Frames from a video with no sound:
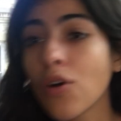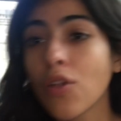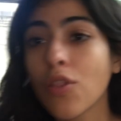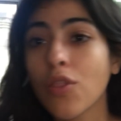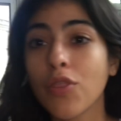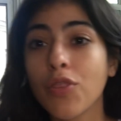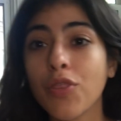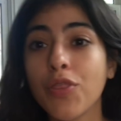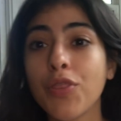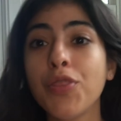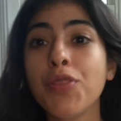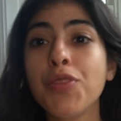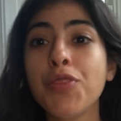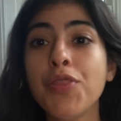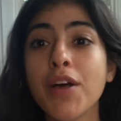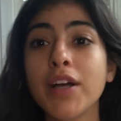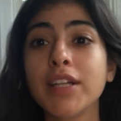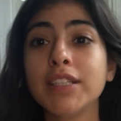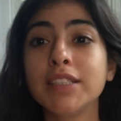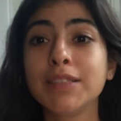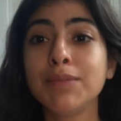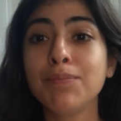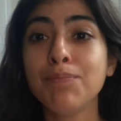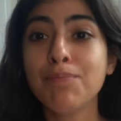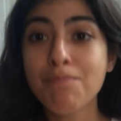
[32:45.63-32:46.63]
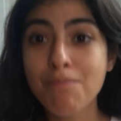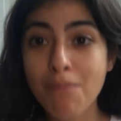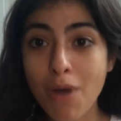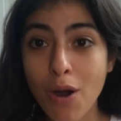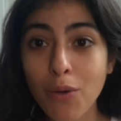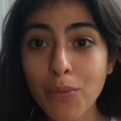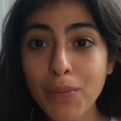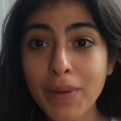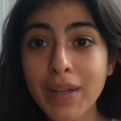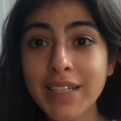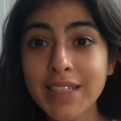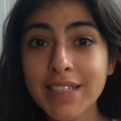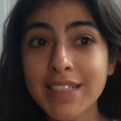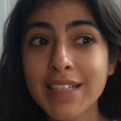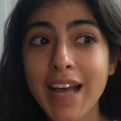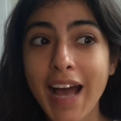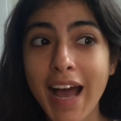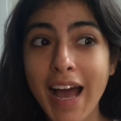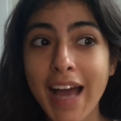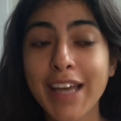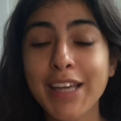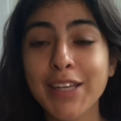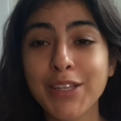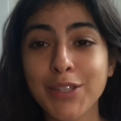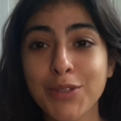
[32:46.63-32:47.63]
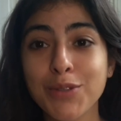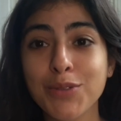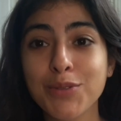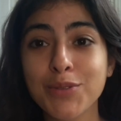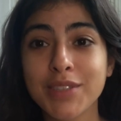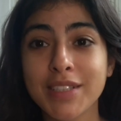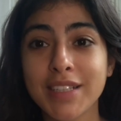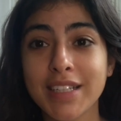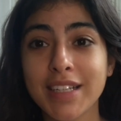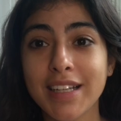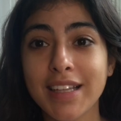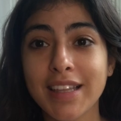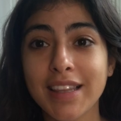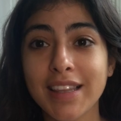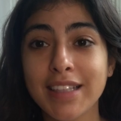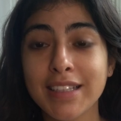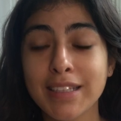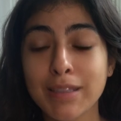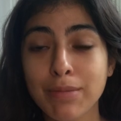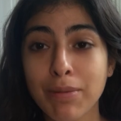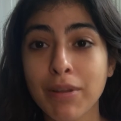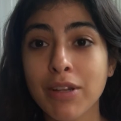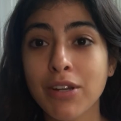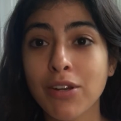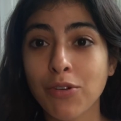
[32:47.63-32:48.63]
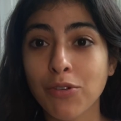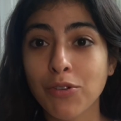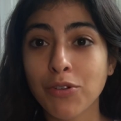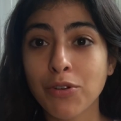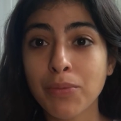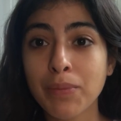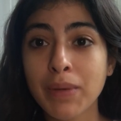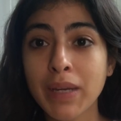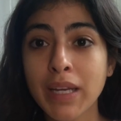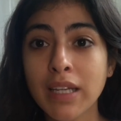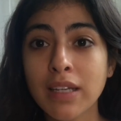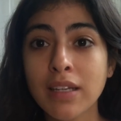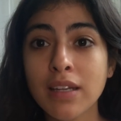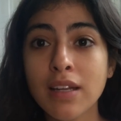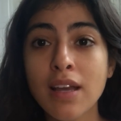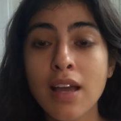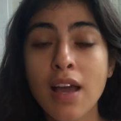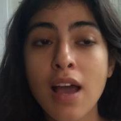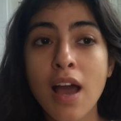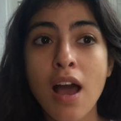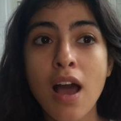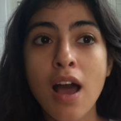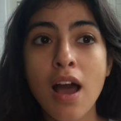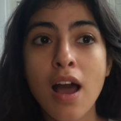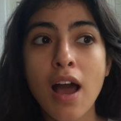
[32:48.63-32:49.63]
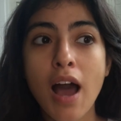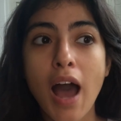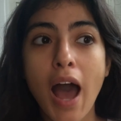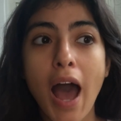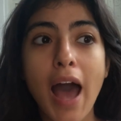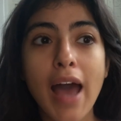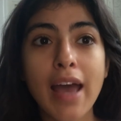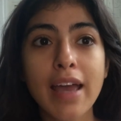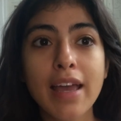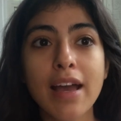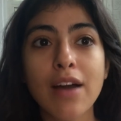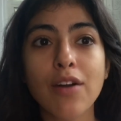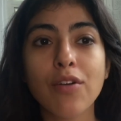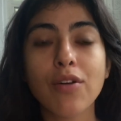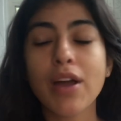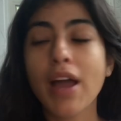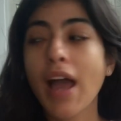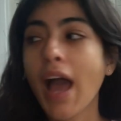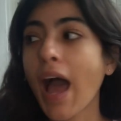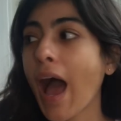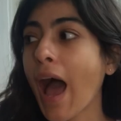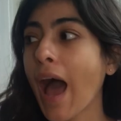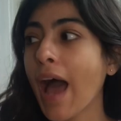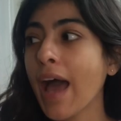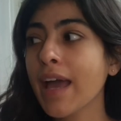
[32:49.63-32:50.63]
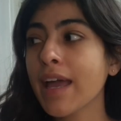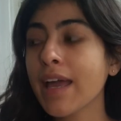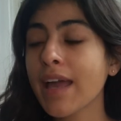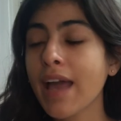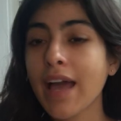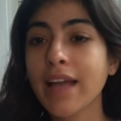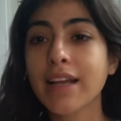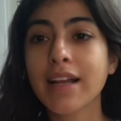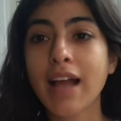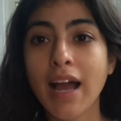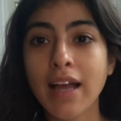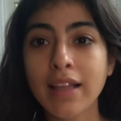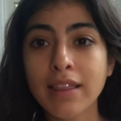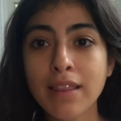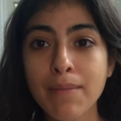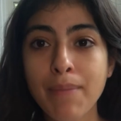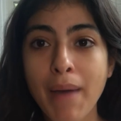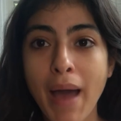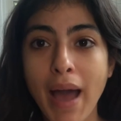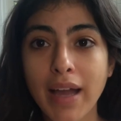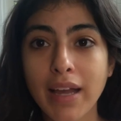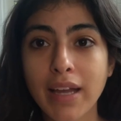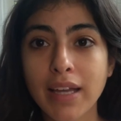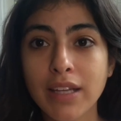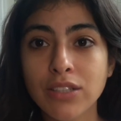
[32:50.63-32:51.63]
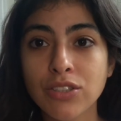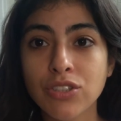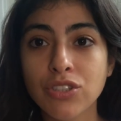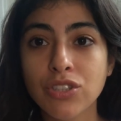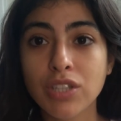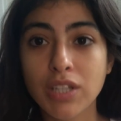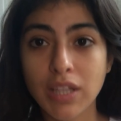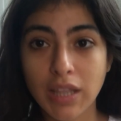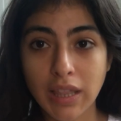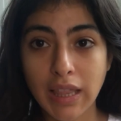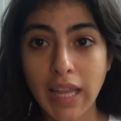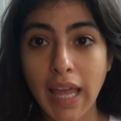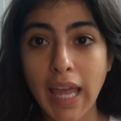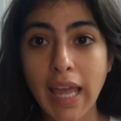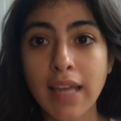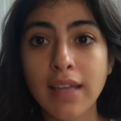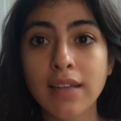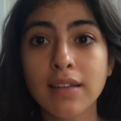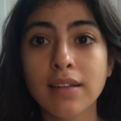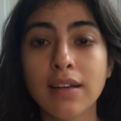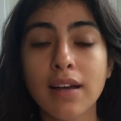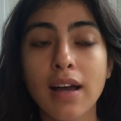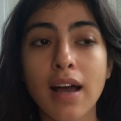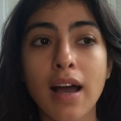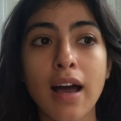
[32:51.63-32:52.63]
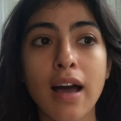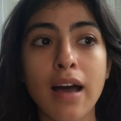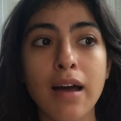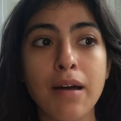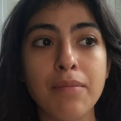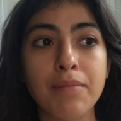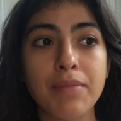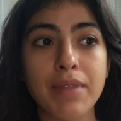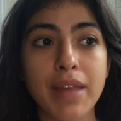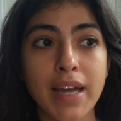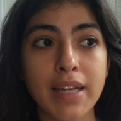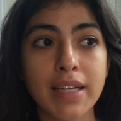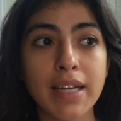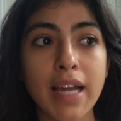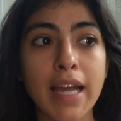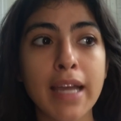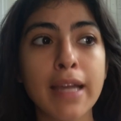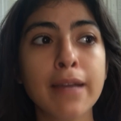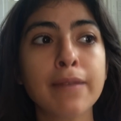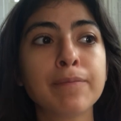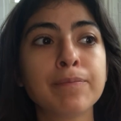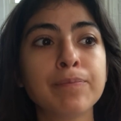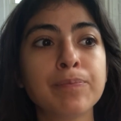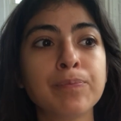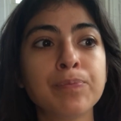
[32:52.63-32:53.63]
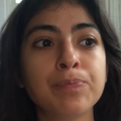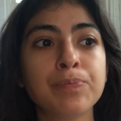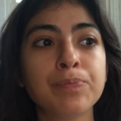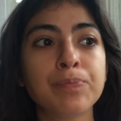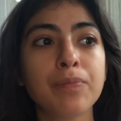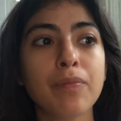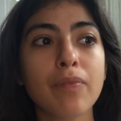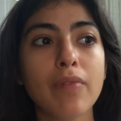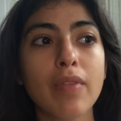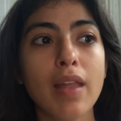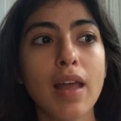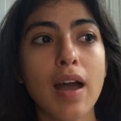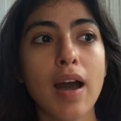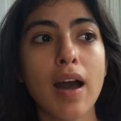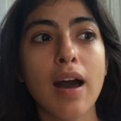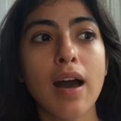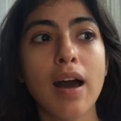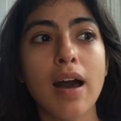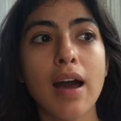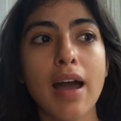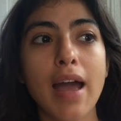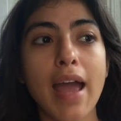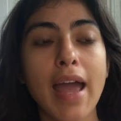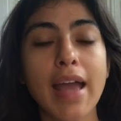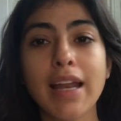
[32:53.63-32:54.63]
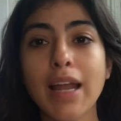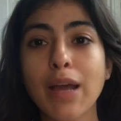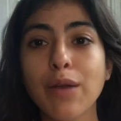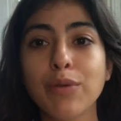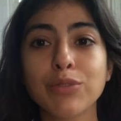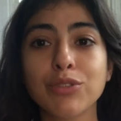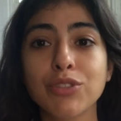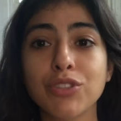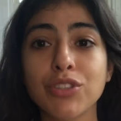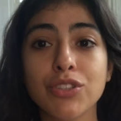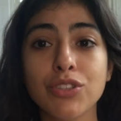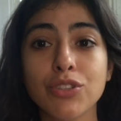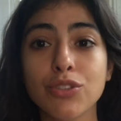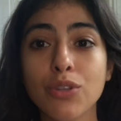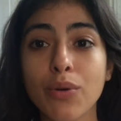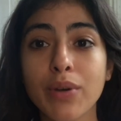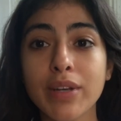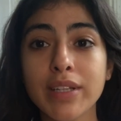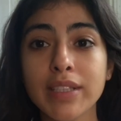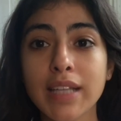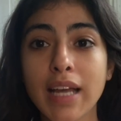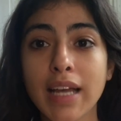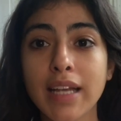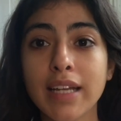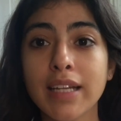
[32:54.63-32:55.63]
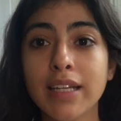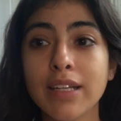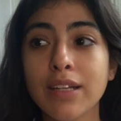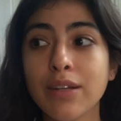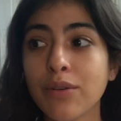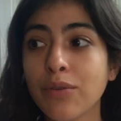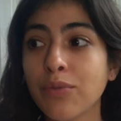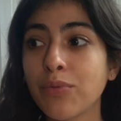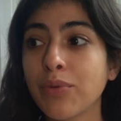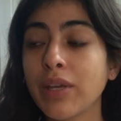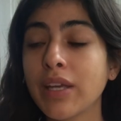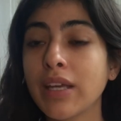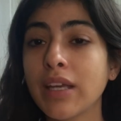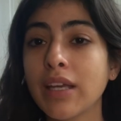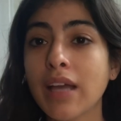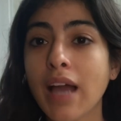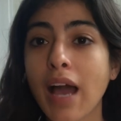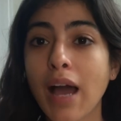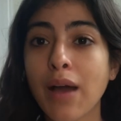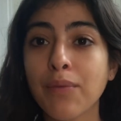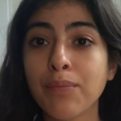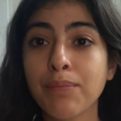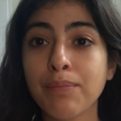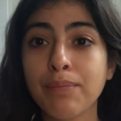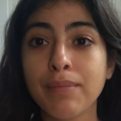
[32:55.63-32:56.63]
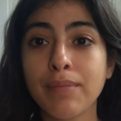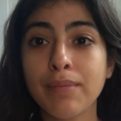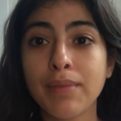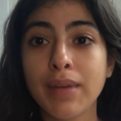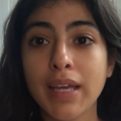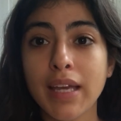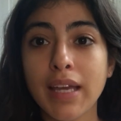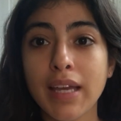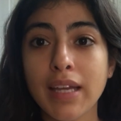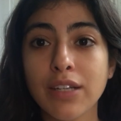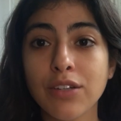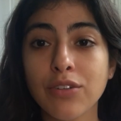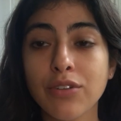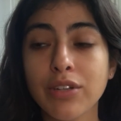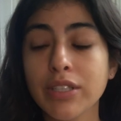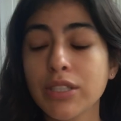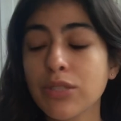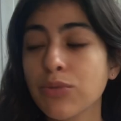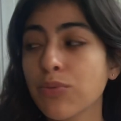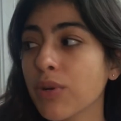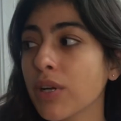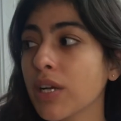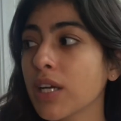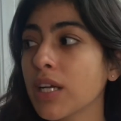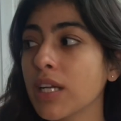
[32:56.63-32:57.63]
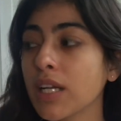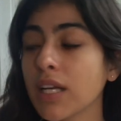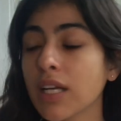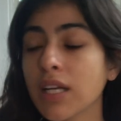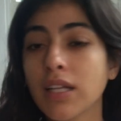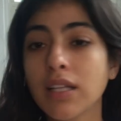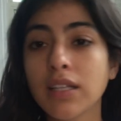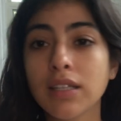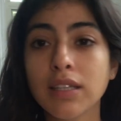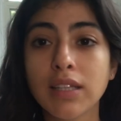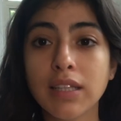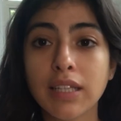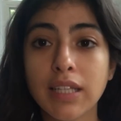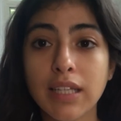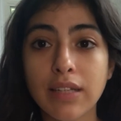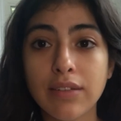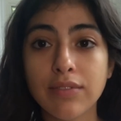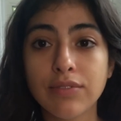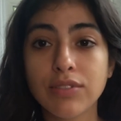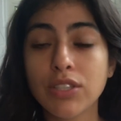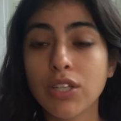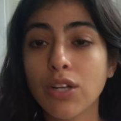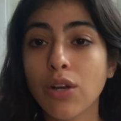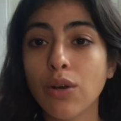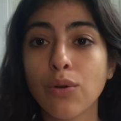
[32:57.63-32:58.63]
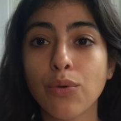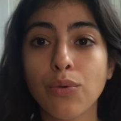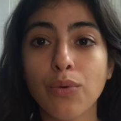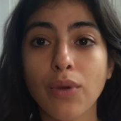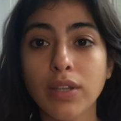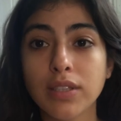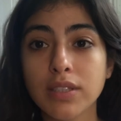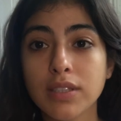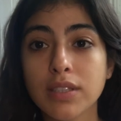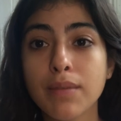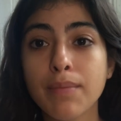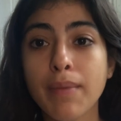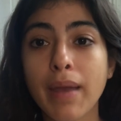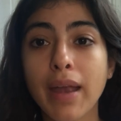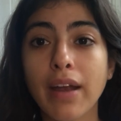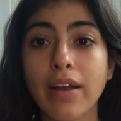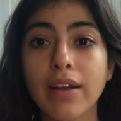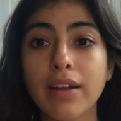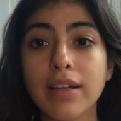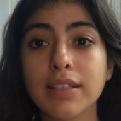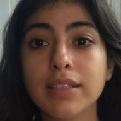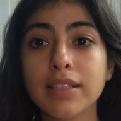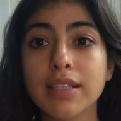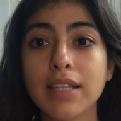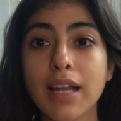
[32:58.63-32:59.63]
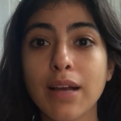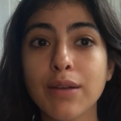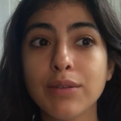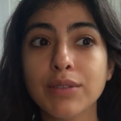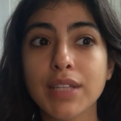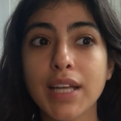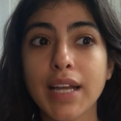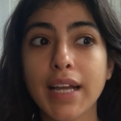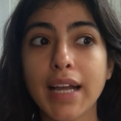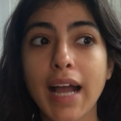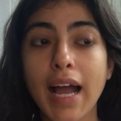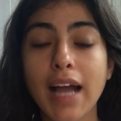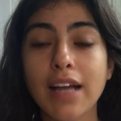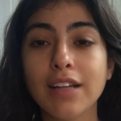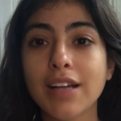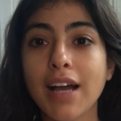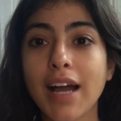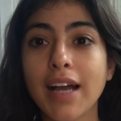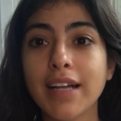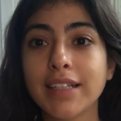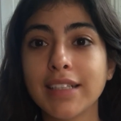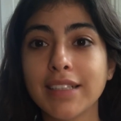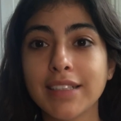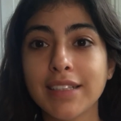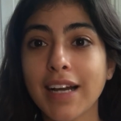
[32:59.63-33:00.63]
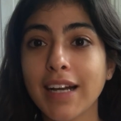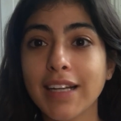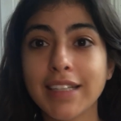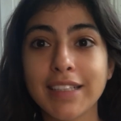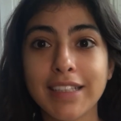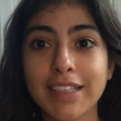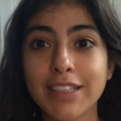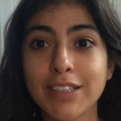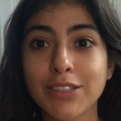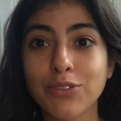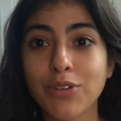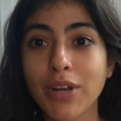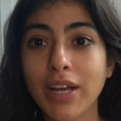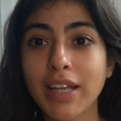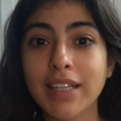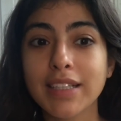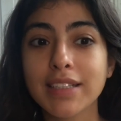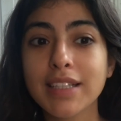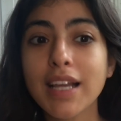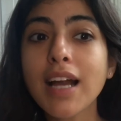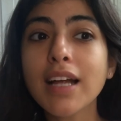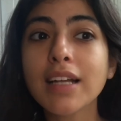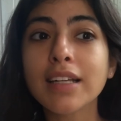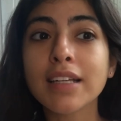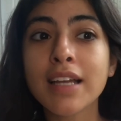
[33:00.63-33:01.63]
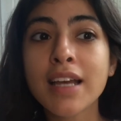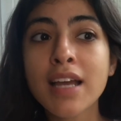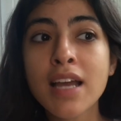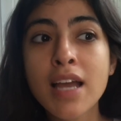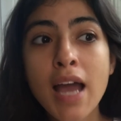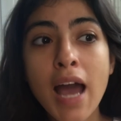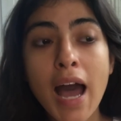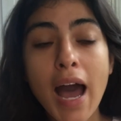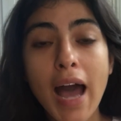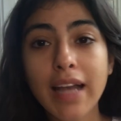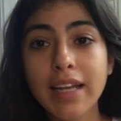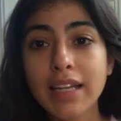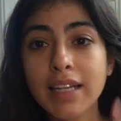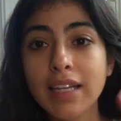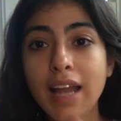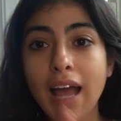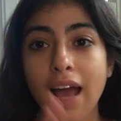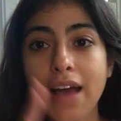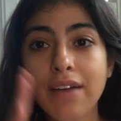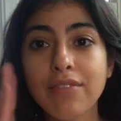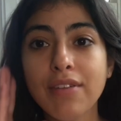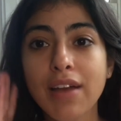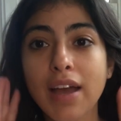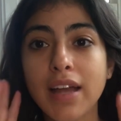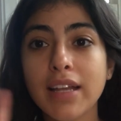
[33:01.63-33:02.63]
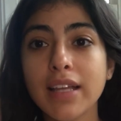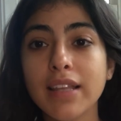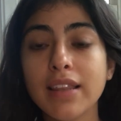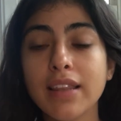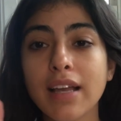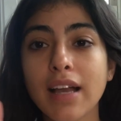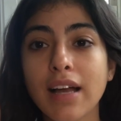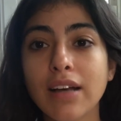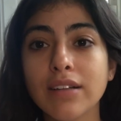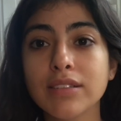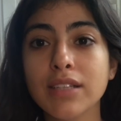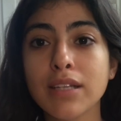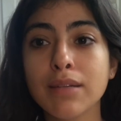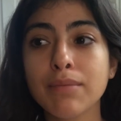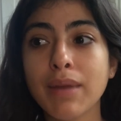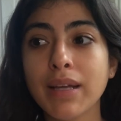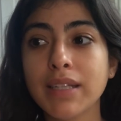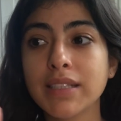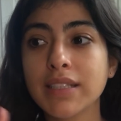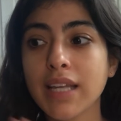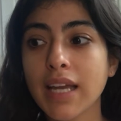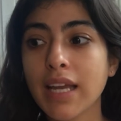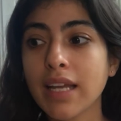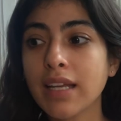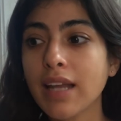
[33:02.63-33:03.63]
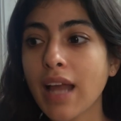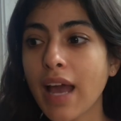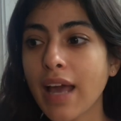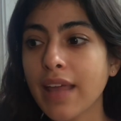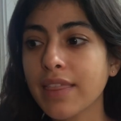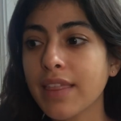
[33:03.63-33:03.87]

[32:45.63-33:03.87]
The moment I used the Splenodermine, I had gotten the package late that night, and I was just so excited. Me and Chris were gonna leave to go run some errands, and I was like, I need to try this on. I didn't have anything else on my skin. I